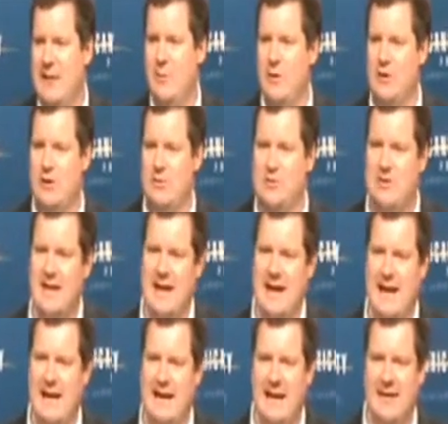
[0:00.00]
And when you
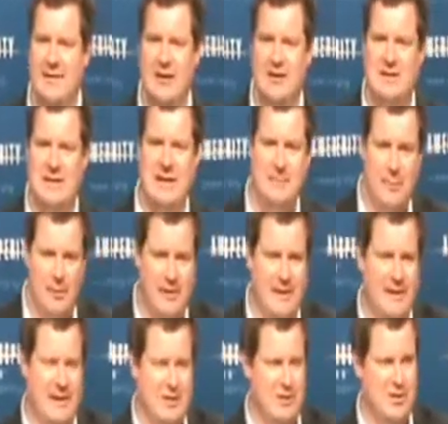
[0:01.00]
say they're Tea Party